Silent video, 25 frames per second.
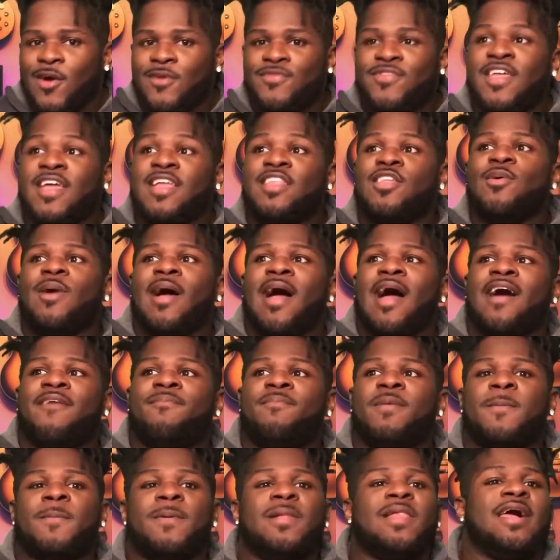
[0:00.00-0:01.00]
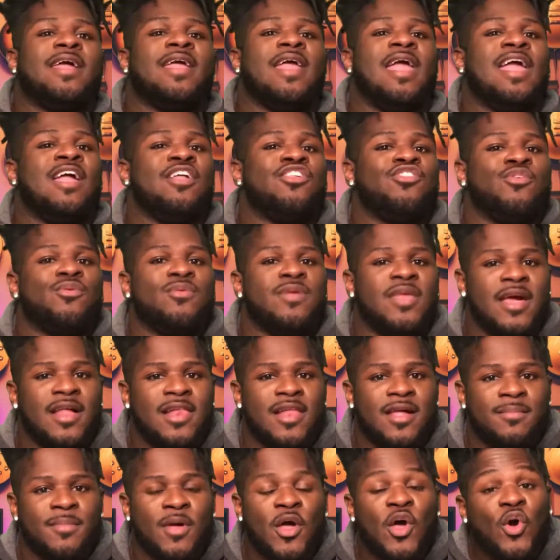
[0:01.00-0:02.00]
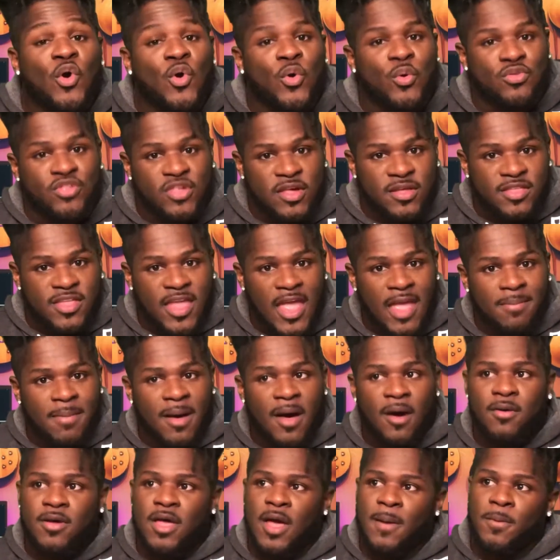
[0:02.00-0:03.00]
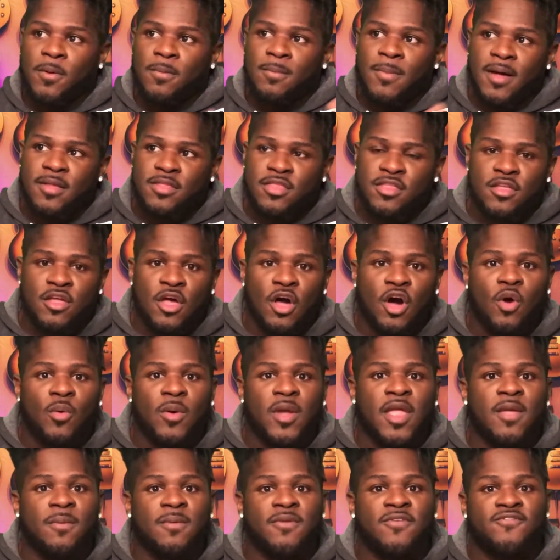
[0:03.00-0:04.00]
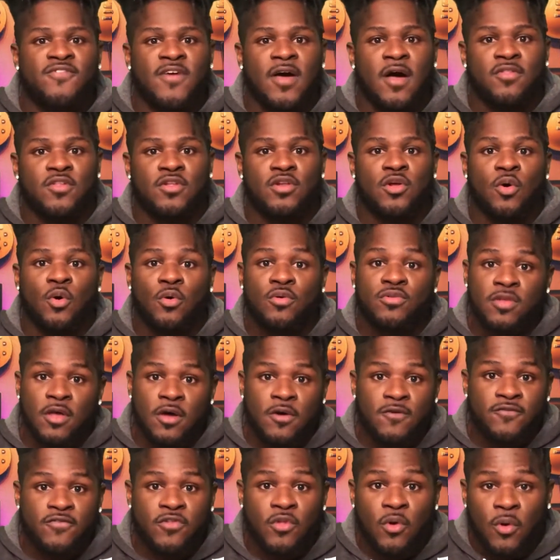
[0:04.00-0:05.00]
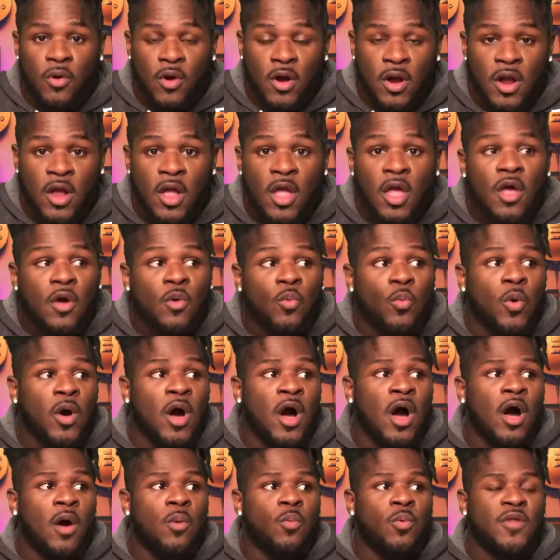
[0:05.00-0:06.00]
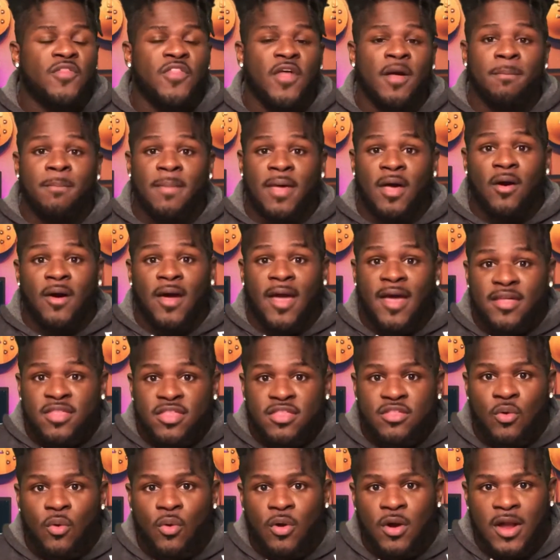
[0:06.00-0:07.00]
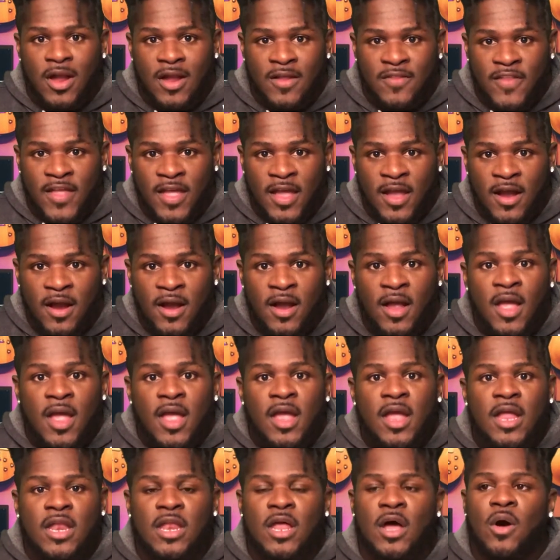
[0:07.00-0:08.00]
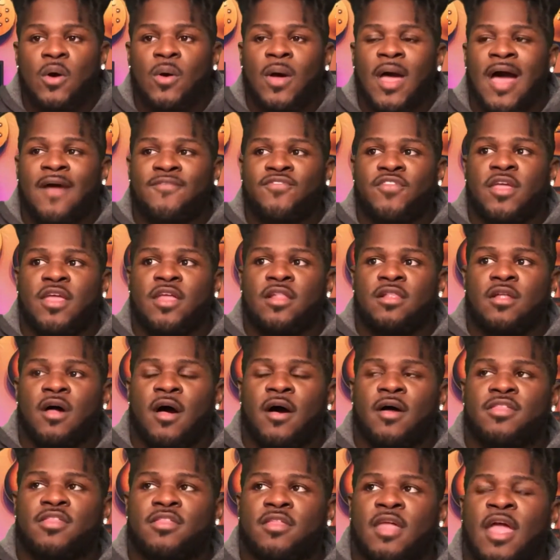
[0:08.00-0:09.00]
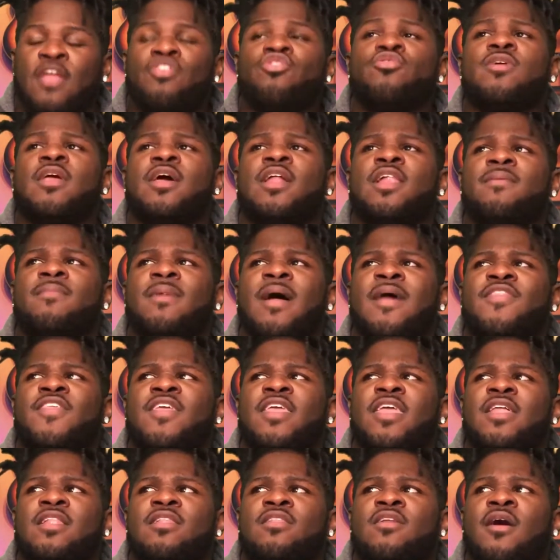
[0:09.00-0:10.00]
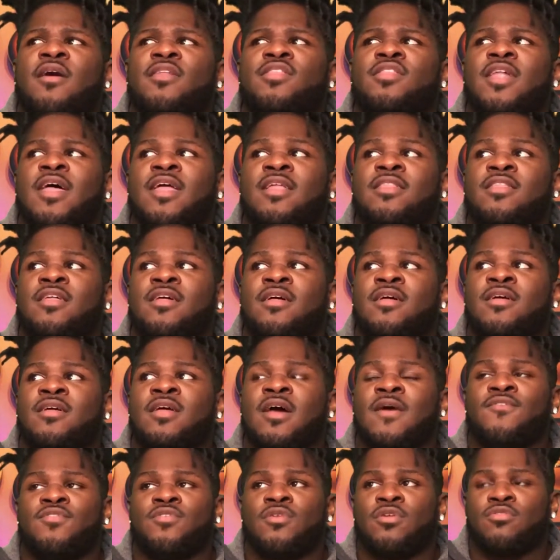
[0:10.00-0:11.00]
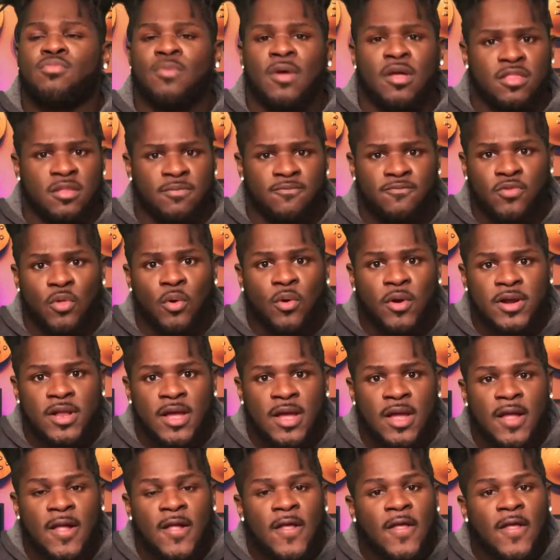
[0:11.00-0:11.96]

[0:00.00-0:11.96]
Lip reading: Then you have people like Andrew Gillum, who just came out a couple months ago where he was found on a hotel floor with a male escort in there, after he lost. Andrew Gillum, I think he lost like the governor's race in Florida.